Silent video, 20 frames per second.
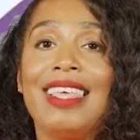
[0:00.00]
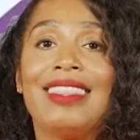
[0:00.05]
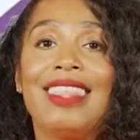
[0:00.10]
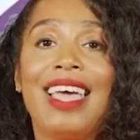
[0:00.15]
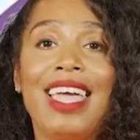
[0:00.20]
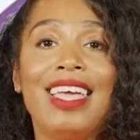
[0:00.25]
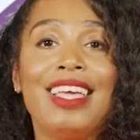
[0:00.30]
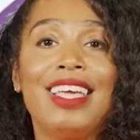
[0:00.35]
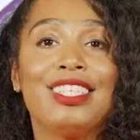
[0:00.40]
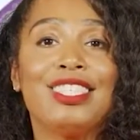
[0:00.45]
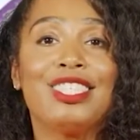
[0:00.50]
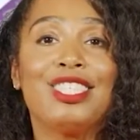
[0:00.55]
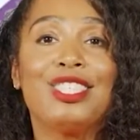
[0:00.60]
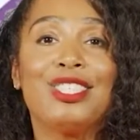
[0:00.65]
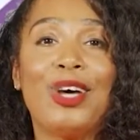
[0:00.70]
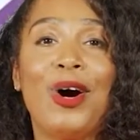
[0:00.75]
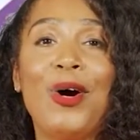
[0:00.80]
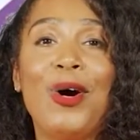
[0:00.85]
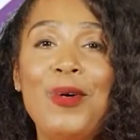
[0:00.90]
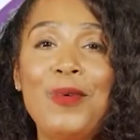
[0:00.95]
Thanks
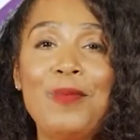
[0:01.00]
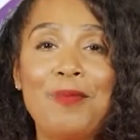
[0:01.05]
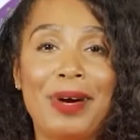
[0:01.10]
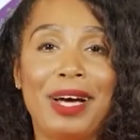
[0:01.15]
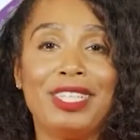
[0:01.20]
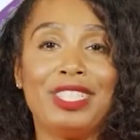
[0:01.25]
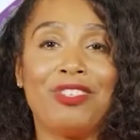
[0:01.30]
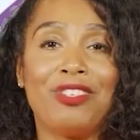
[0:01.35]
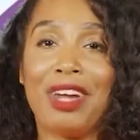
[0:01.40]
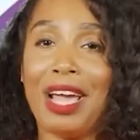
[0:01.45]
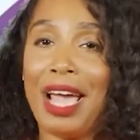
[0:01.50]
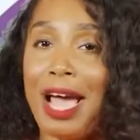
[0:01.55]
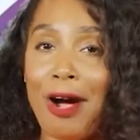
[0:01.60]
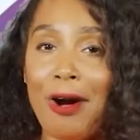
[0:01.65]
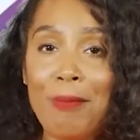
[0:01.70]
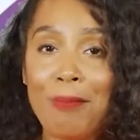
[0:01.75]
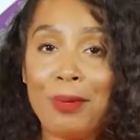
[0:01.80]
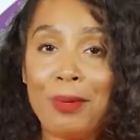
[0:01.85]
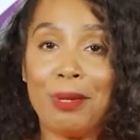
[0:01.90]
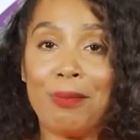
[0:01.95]
so much for
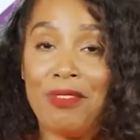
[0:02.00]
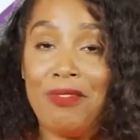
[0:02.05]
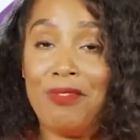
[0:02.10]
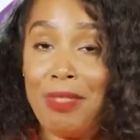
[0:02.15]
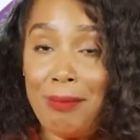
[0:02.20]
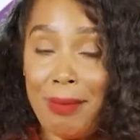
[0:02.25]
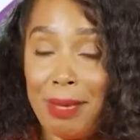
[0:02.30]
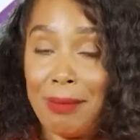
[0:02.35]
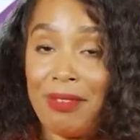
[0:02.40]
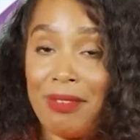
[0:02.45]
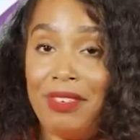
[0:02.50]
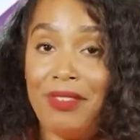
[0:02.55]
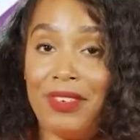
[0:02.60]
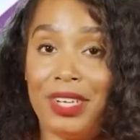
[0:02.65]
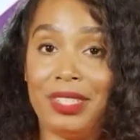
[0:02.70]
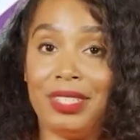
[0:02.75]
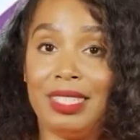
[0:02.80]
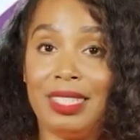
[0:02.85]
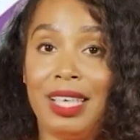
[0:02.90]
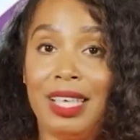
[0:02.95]
helping with the memory
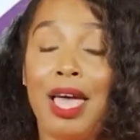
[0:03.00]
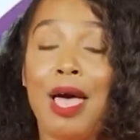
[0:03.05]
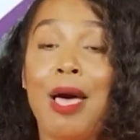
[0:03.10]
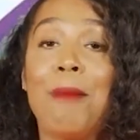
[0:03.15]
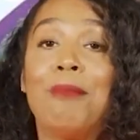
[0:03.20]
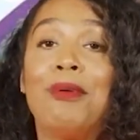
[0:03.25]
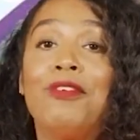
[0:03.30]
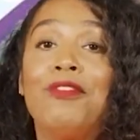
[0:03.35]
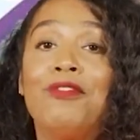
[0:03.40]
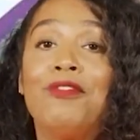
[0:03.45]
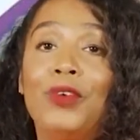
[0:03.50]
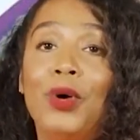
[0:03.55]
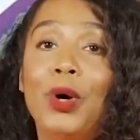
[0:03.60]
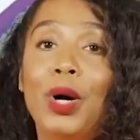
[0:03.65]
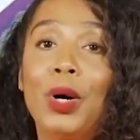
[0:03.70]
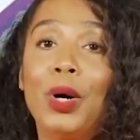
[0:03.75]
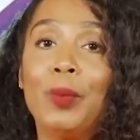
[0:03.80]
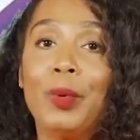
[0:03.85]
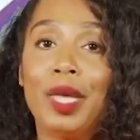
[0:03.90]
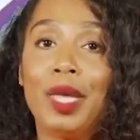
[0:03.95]
verse.
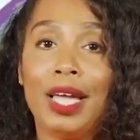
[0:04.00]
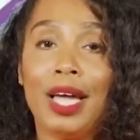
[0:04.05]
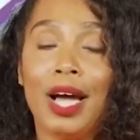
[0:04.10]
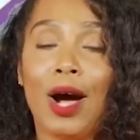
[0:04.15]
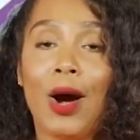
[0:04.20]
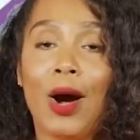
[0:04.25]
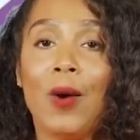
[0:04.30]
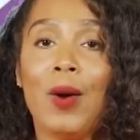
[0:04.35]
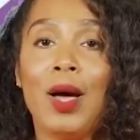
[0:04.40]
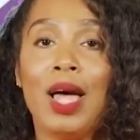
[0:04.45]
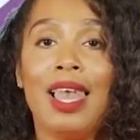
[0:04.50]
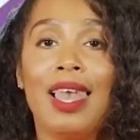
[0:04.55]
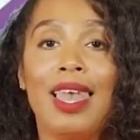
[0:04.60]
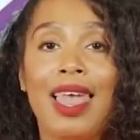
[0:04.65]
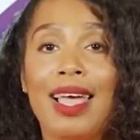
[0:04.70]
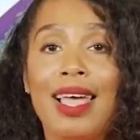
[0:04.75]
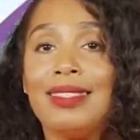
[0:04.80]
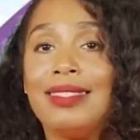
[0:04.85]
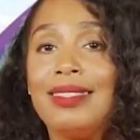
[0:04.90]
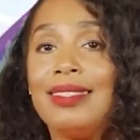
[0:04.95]
Before we go,
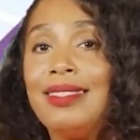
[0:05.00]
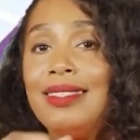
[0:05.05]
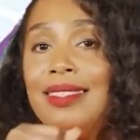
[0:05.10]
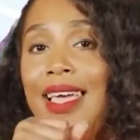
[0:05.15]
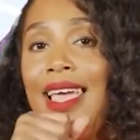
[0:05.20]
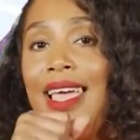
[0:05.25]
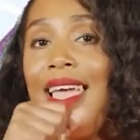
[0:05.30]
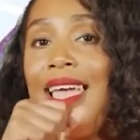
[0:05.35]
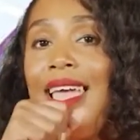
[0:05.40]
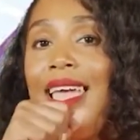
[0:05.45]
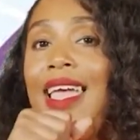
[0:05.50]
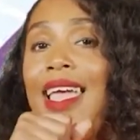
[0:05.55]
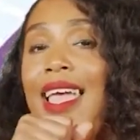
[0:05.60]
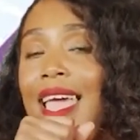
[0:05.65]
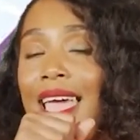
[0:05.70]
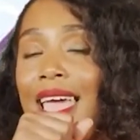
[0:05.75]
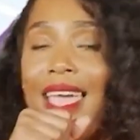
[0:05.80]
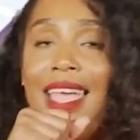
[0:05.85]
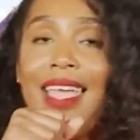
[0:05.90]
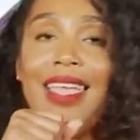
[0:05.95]
let's
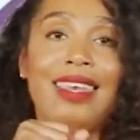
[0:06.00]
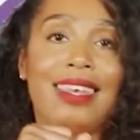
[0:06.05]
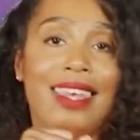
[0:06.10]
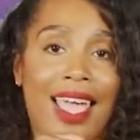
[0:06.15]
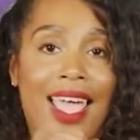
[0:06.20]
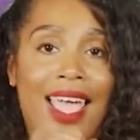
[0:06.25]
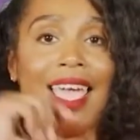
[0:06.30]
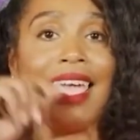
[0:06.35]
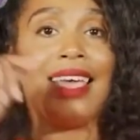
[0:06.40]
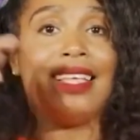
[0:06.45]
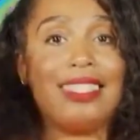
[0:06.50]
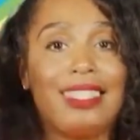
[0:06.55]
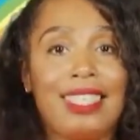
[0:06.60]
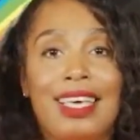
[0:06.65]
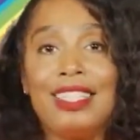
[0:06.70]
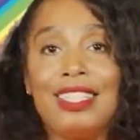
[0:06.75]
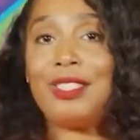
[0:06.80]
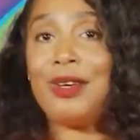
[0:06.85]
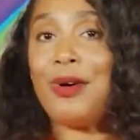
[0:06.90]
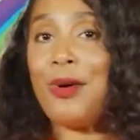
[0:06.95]
sing and dance
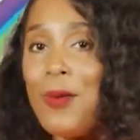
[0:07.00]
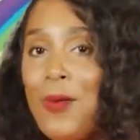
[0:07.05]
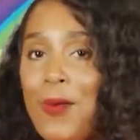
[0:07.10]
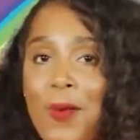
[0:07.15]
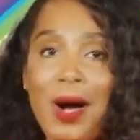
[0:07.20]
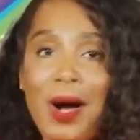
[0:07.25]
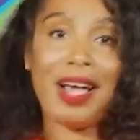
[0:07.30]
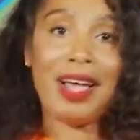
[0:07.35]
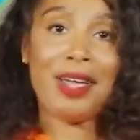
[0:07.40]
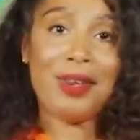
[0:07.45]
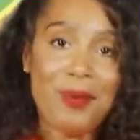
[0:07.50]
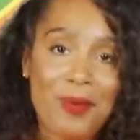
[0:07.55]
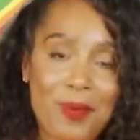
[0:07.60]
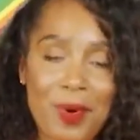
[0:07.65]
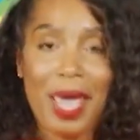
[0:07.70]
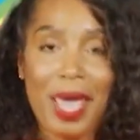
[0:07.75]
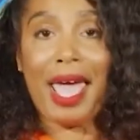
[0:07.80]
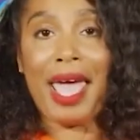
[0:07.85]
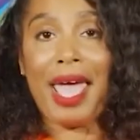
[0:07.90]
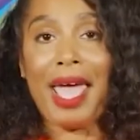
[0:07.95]
to One
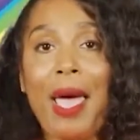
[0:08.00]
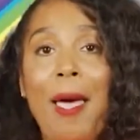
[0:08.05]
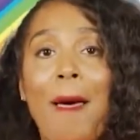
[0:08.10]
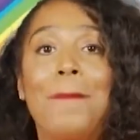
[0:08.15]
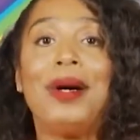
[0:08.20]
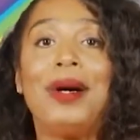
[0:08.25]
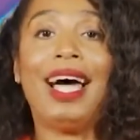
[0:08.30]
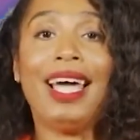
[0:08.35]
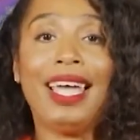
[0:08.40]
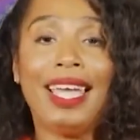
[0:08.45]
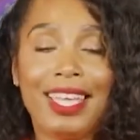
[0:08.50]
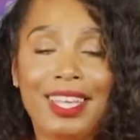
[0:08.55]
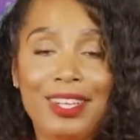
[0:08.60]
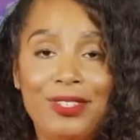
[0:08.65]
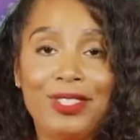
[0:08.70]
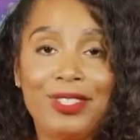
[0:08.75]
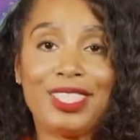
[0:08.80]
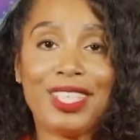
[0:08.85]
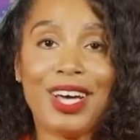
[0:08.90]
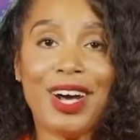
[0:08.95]
Way by
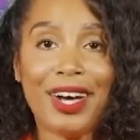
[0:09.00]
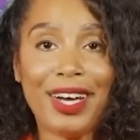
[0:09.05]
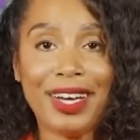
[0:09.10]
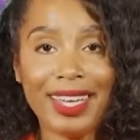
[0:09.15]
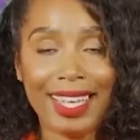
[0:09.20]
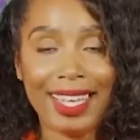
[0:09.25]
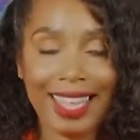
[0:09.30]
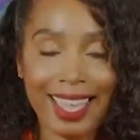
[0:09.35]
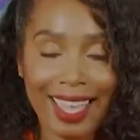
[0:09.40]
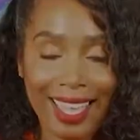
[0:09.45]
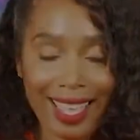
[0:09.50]
Hillsong